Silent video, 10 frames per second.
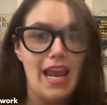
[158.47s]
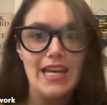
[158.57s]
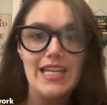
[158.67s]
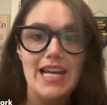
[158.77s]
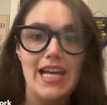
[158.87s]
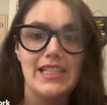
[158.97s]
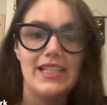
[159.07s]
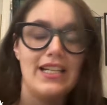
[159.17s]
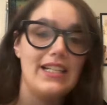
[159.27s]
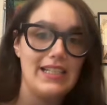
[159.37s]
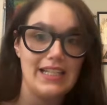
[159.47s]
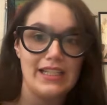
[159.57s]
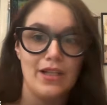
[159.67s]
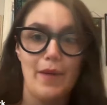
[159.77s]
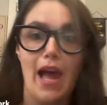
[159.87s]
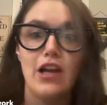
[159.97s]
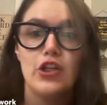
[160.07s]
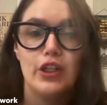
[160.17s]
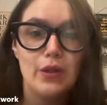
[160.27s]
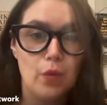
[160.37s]
ATS system
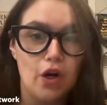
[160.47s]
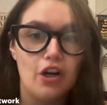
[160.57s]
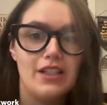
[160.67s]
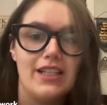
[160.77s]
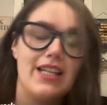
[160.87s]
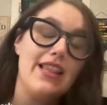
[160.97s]
actually works.